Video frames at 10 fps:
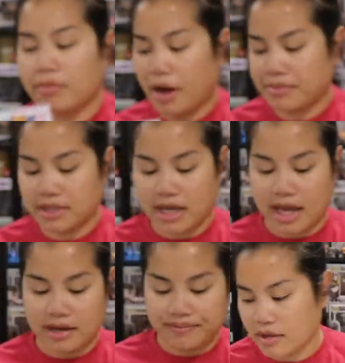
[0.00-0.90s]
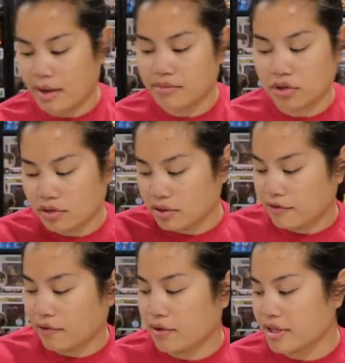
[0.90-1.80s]
pop to get. I'm
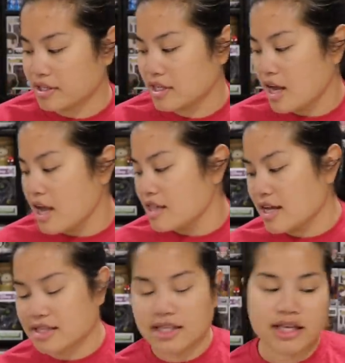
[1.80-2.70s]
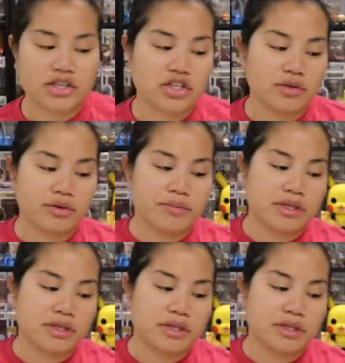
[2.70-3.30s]
totally for this. That's the thing too with